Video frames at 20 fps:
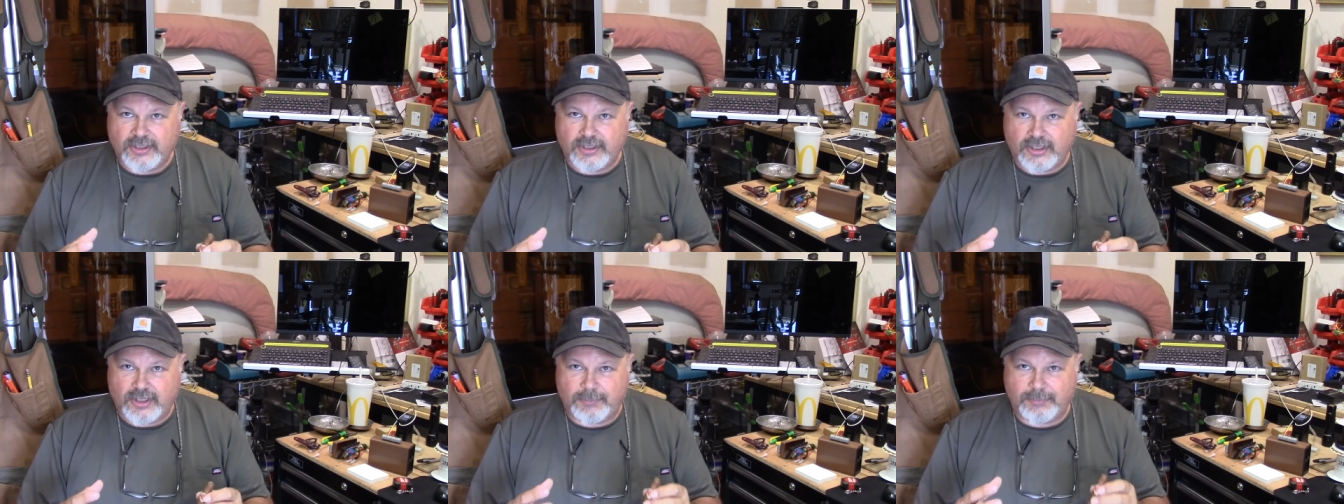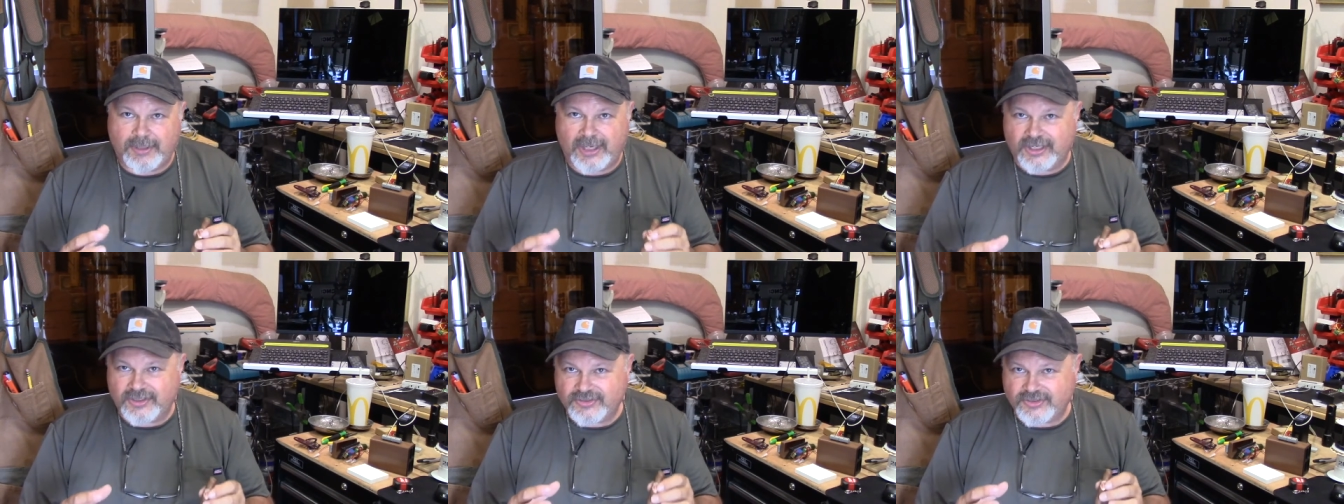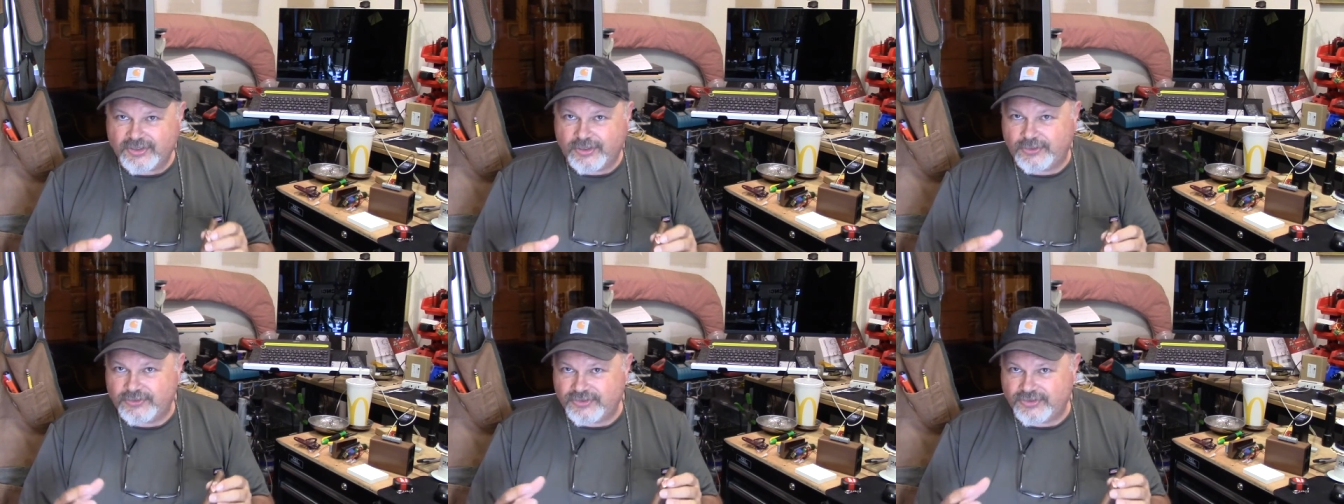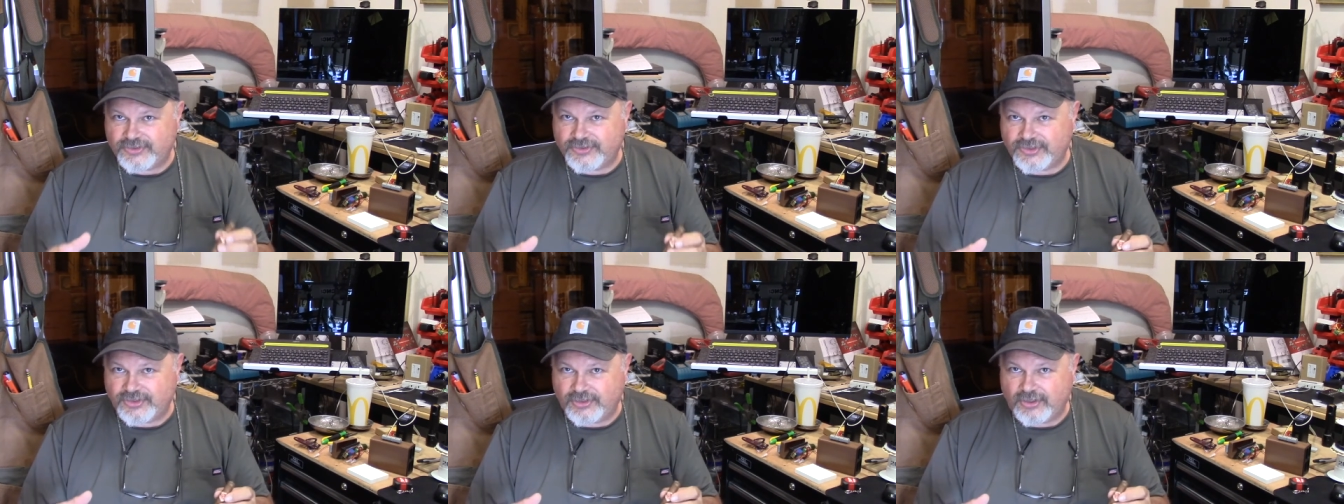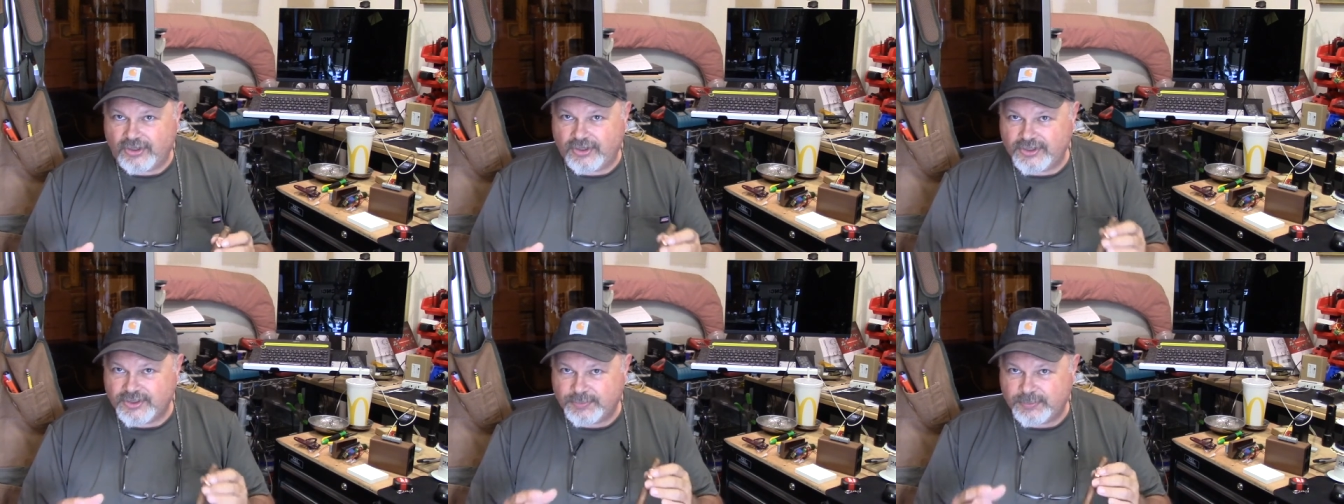box codes of
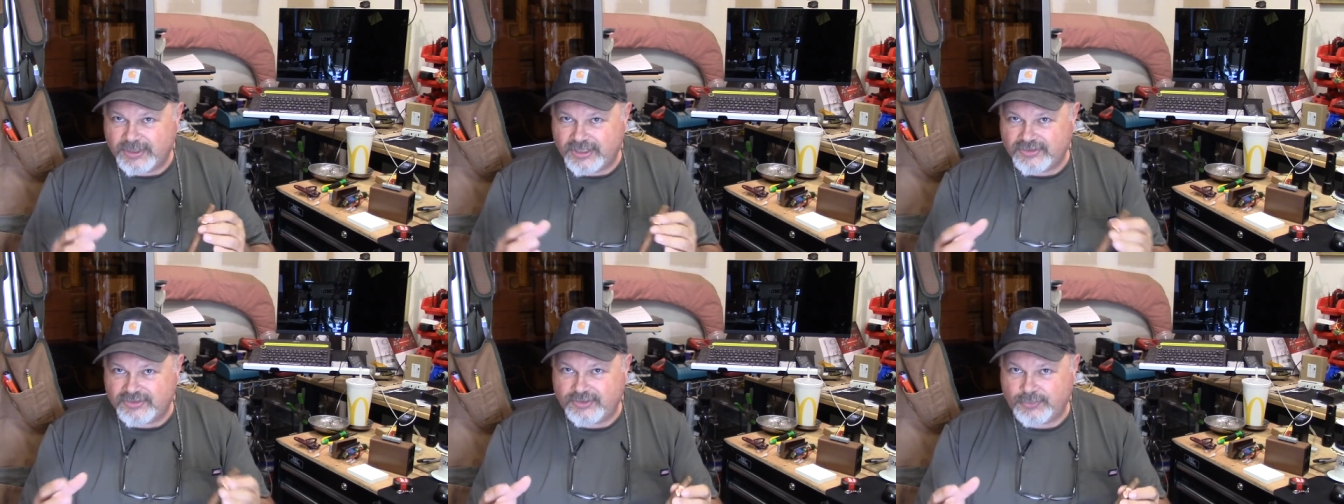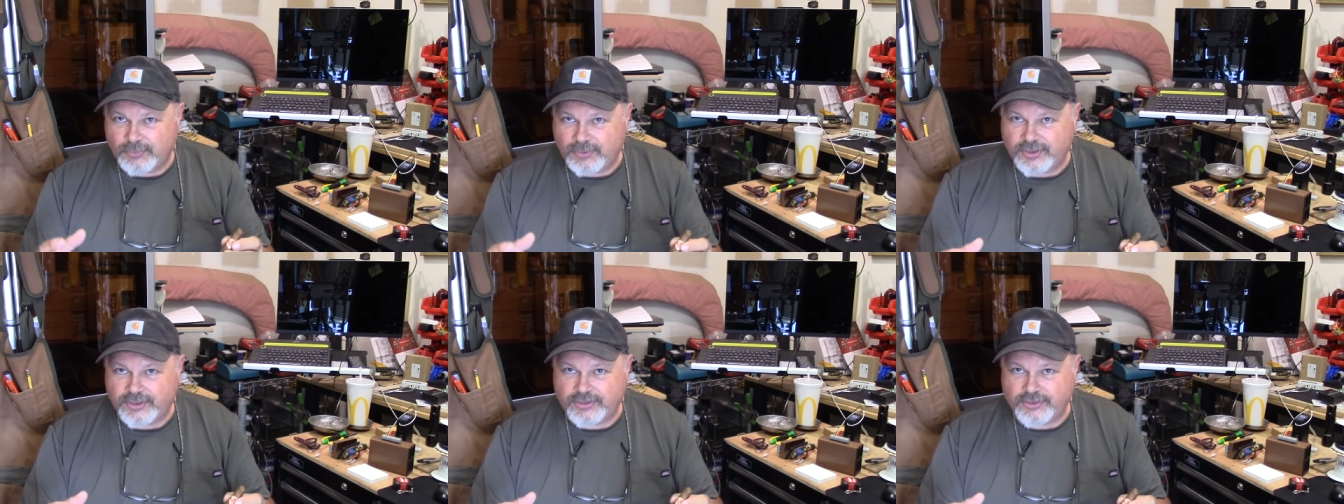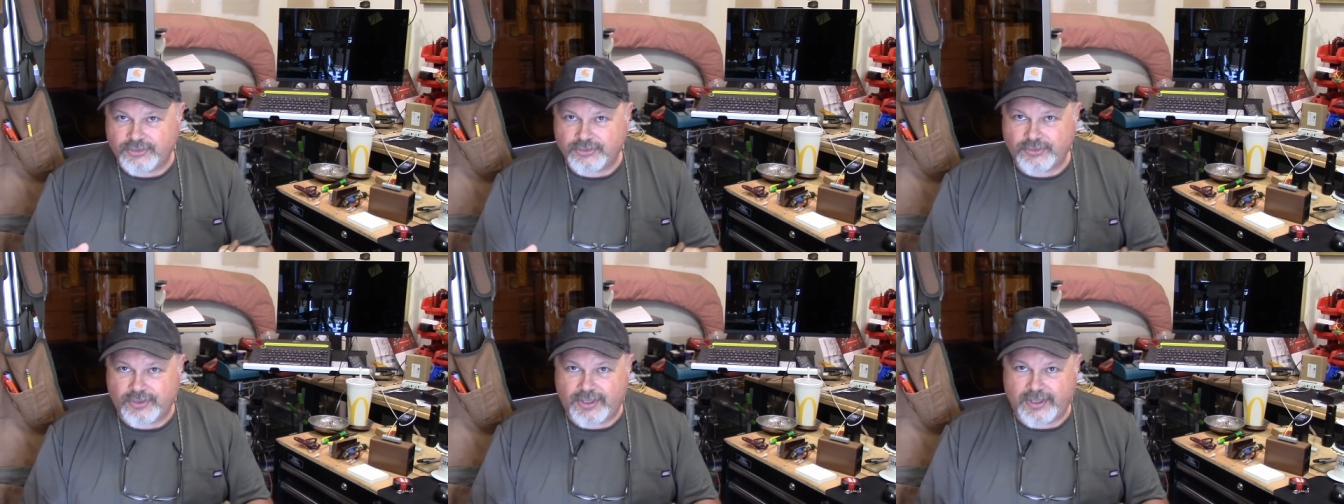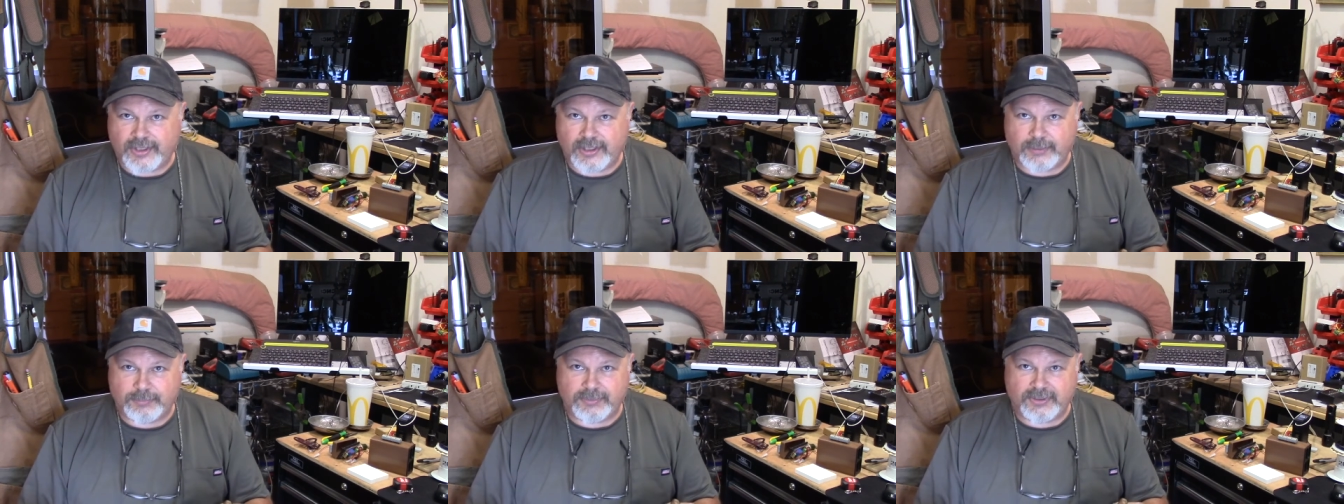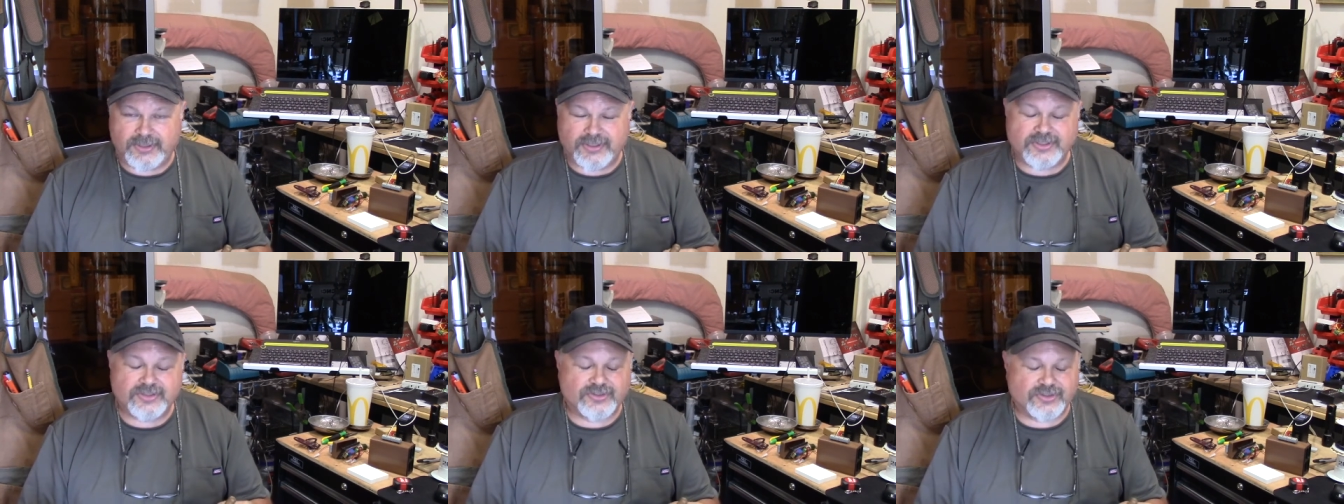cigars because he wanted to try a couple
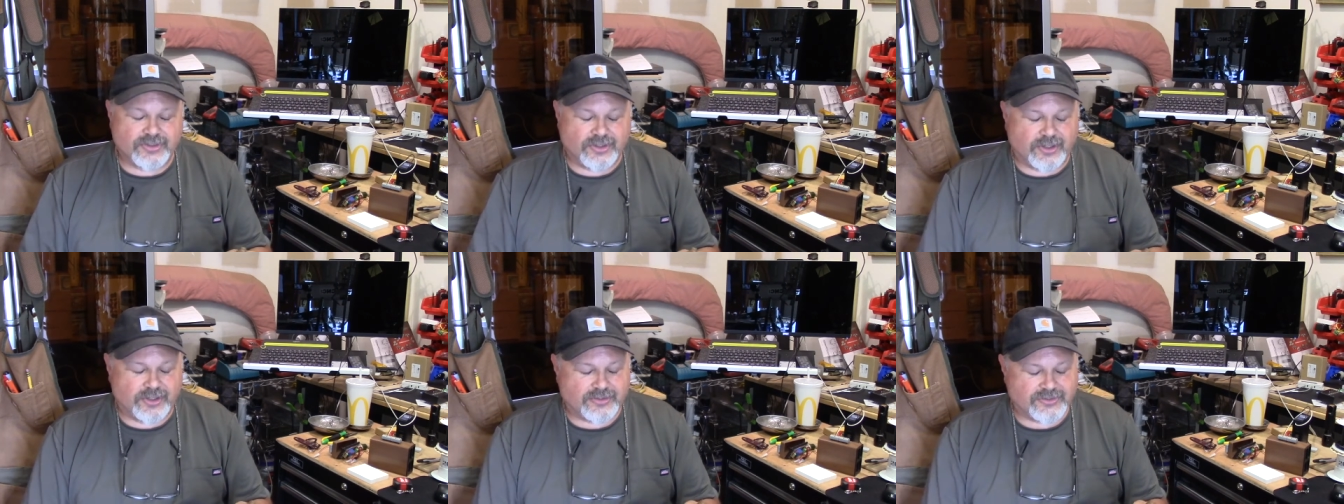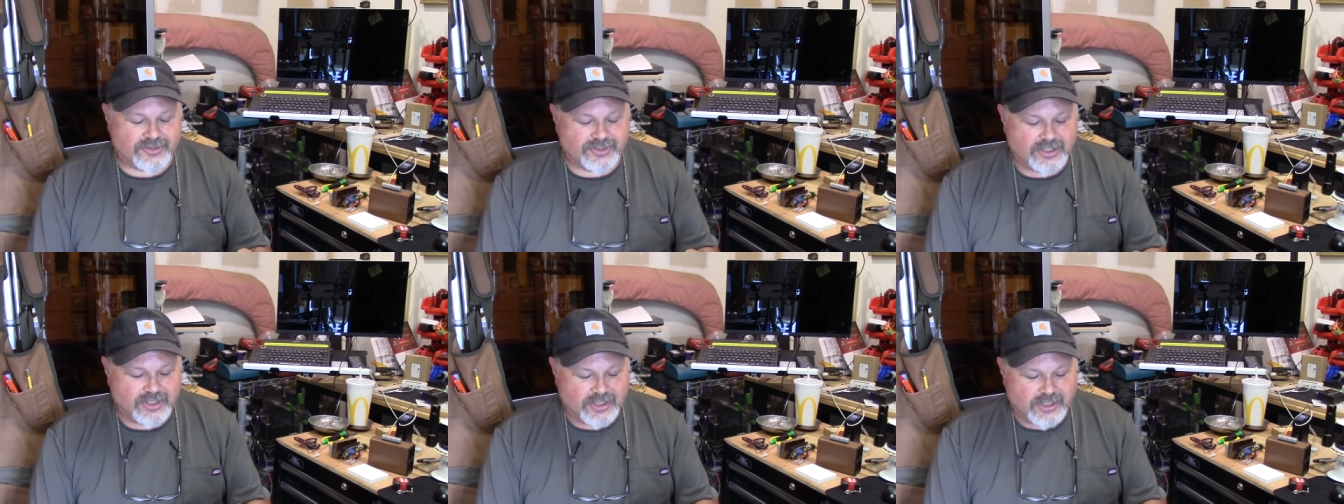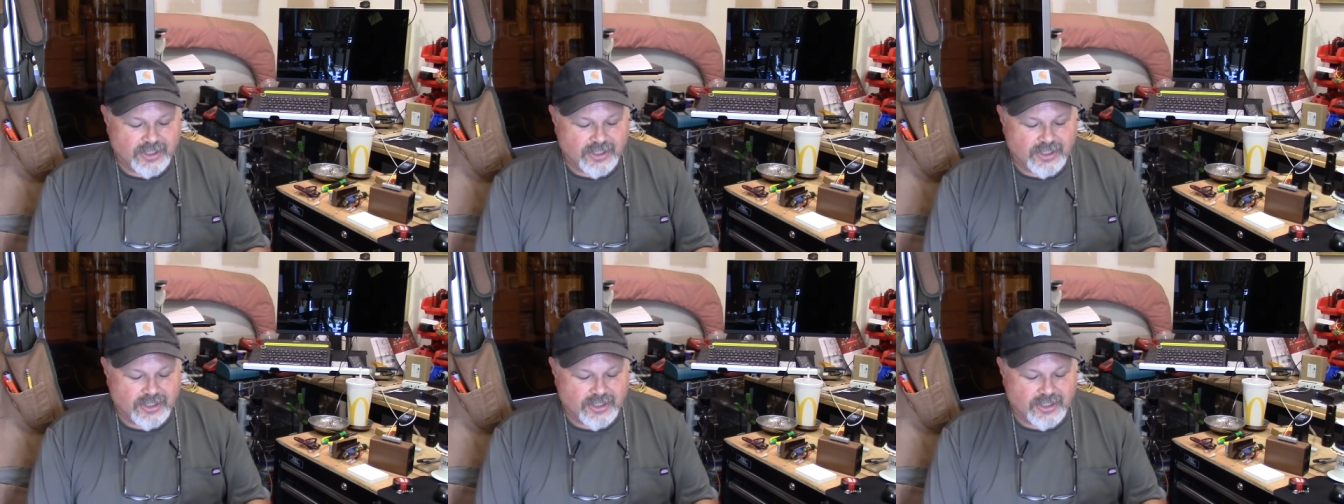of these cigars,